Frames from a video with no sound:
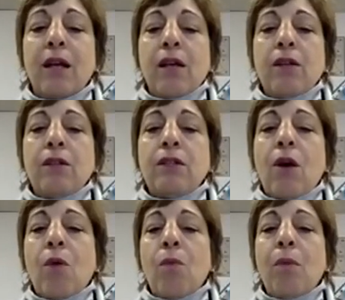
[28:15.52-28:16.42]

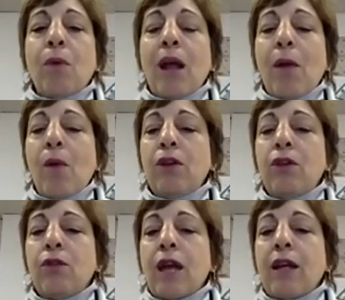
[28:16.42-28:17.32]
So, but what I want to
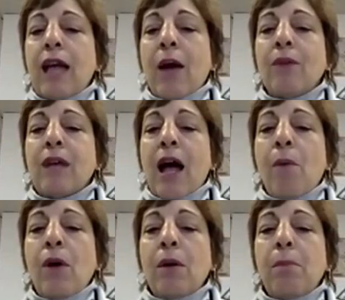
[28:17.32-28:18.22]
do right now is I
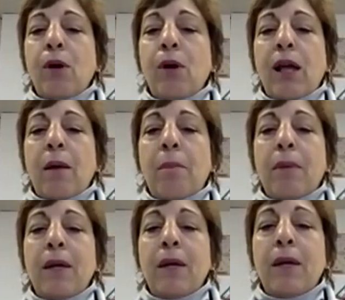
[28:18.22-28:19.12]
want to pull up
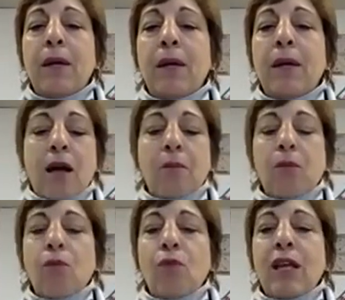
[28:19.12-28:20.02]
some
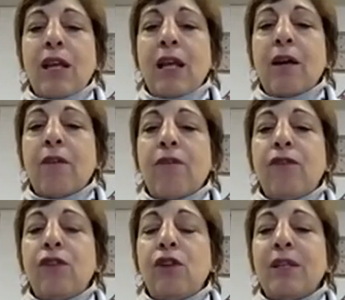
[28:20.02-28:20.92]
reading
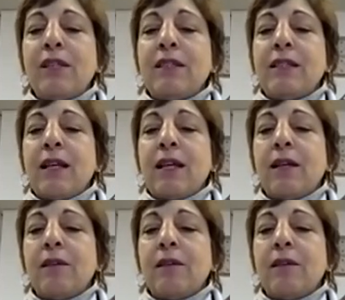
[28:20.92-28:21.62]
fluency